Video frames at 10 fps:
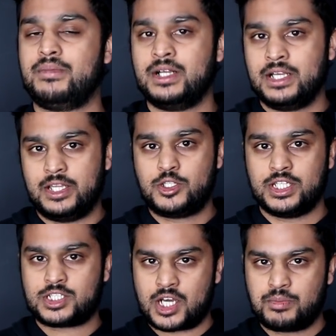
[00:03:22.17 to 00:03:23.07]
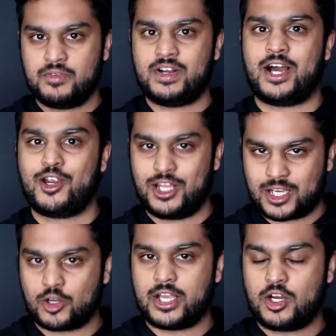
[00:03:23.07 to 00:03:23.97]
And you see the stock movement higher, you're
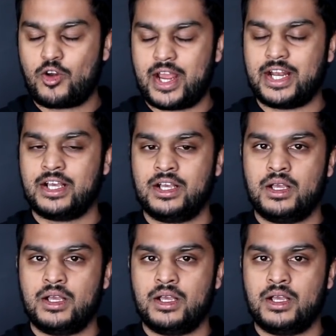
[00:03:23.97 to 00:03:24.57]
like, okay, great.